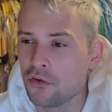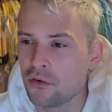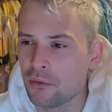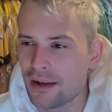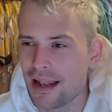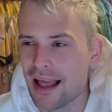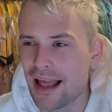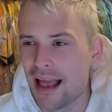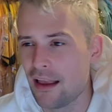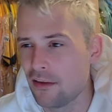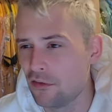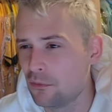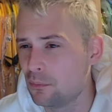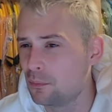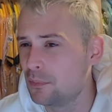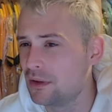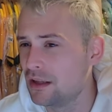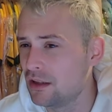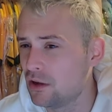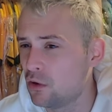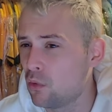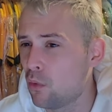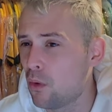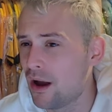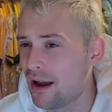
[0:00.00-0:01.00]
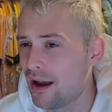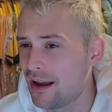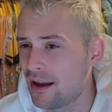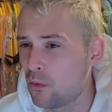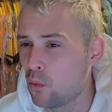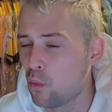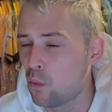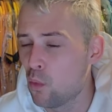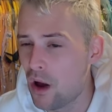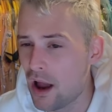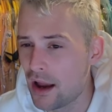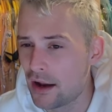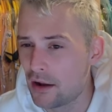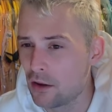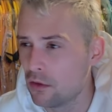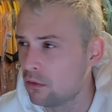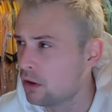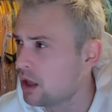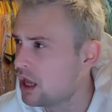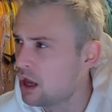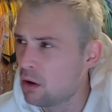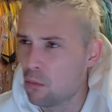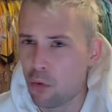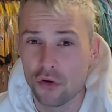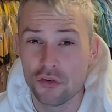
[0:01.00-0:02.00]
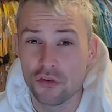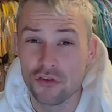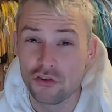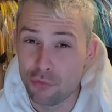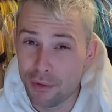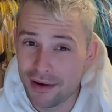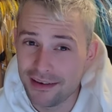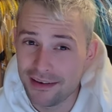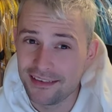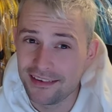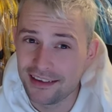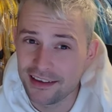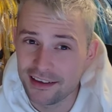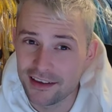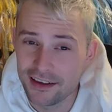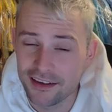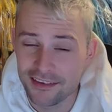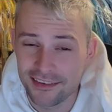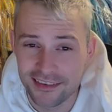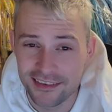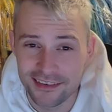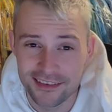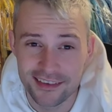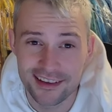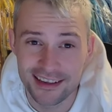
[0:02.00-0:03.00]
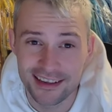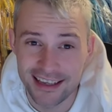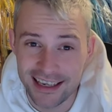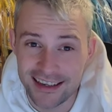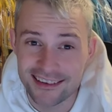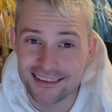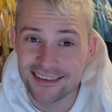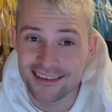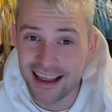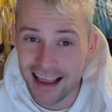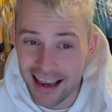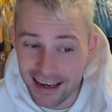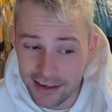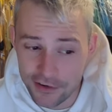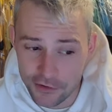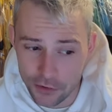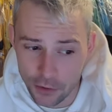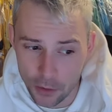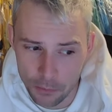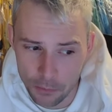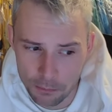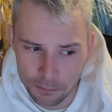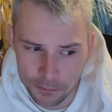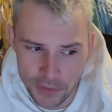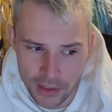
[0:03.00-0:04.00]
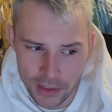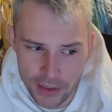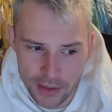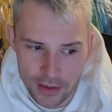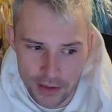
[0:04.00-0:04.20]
so it has been quite a while what, 20 years since the league title.